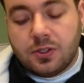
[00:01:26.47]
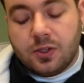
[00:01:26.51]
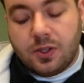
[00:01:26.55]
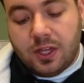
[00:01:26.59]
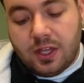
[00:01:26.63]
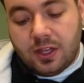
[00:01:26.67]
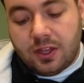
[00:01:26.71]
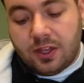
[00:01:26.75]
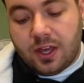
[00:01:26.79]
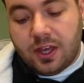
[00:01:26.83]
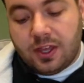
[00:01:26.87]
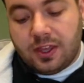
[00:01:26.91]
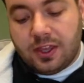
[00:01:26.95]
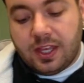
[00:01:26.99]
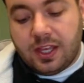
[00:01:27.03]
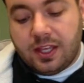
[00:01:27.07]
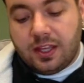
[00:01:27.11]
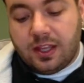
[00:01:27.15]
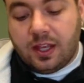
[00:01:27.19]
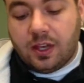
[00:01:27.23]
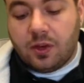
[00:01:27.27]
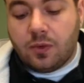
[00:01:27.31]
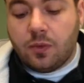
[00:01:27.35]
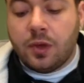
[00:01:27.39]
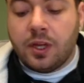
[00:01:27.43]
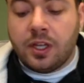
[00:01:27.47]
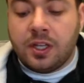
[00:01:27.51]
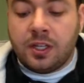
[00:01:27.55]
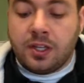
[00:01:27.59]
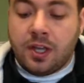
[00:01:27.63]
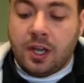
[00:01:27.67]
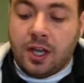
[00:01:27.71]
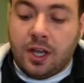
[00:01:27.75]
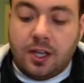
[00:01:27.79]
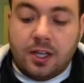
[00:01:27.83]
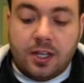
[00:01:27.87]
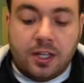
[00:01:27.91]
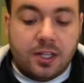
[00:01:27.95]
So they thought that like when
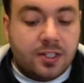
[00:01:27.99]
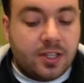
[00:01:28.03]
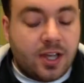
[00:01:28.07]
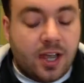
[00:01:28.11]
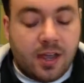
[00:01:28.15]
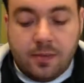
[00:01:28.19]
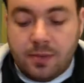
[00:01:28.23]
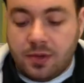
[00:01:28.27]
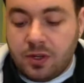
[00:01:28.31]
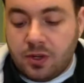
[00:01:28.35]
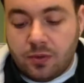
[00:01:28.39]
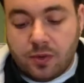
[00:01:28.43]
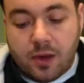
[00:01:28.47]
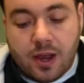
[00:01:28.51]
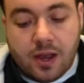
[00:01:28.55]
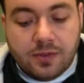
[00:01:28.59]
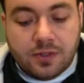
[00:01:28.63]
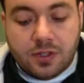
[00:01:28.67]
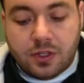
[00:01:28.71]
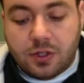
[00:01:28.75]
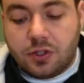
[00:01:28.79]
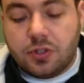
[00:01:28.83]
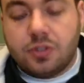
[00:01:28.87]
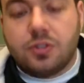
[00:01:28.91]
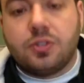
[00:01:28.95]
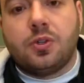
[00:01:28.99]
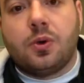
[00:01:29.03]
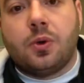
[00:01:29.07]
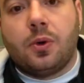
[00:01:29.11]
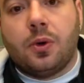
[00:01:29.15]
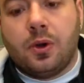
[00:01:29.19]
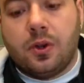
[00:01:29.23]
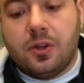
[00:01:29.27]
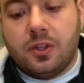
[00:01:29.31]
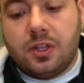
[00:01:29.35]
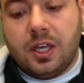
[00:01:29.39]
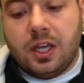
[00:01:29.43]
a diamond arrives in a store,